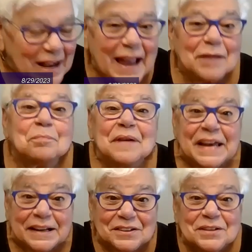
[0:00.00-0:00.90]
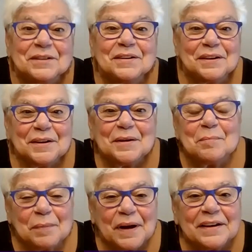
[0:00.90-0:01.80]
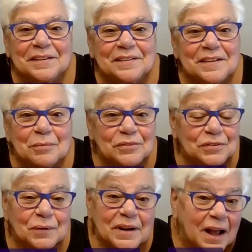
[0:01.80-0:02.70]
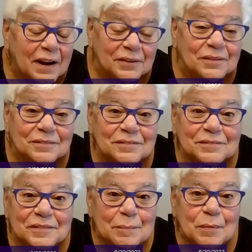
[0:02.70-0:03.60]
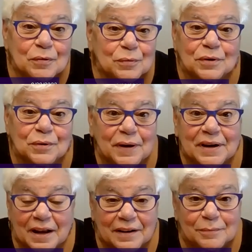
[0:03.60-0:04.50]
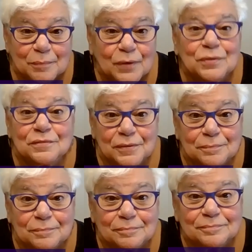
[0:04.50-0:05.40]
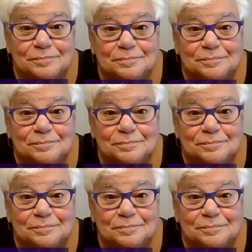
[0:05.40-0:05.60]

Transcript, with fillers: i had peaked but it was a great honor they both were a great honor both of them